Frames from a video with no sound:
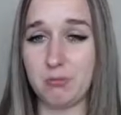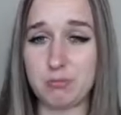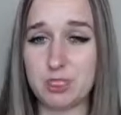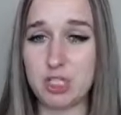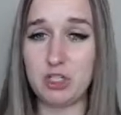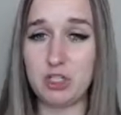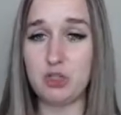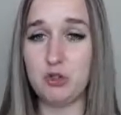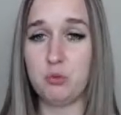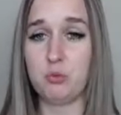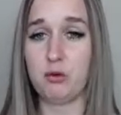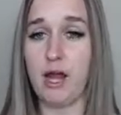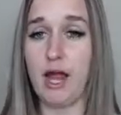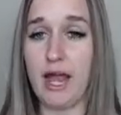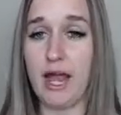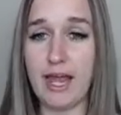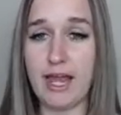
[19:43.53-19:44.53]
to new
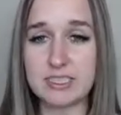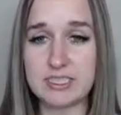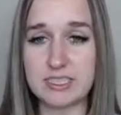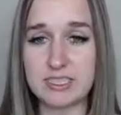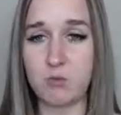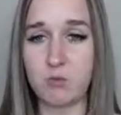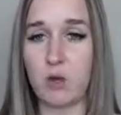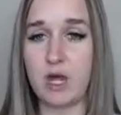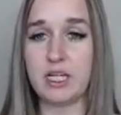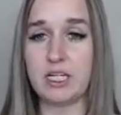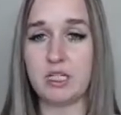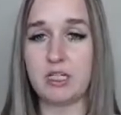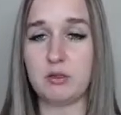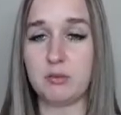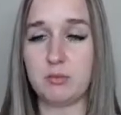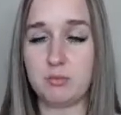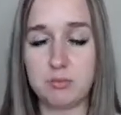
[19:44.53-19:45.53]
brides and
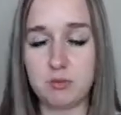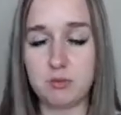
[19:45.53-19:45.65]
wedding